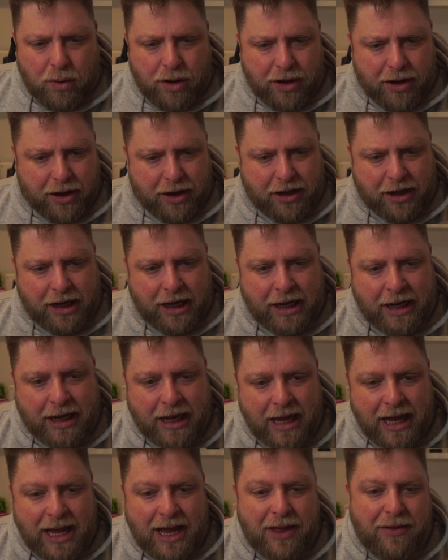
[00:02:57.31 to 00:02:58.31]
working,
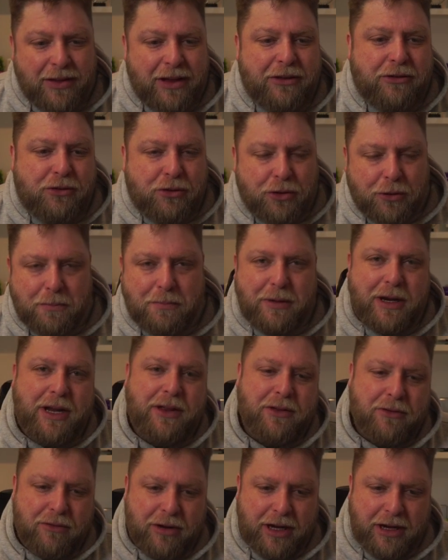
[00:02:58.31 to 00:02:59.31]
this could be
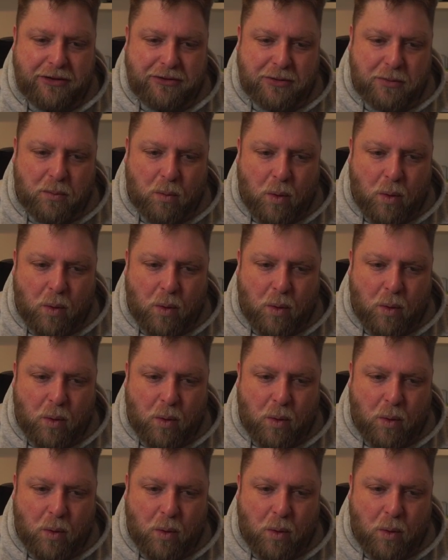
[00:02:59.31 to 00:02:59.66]
the reason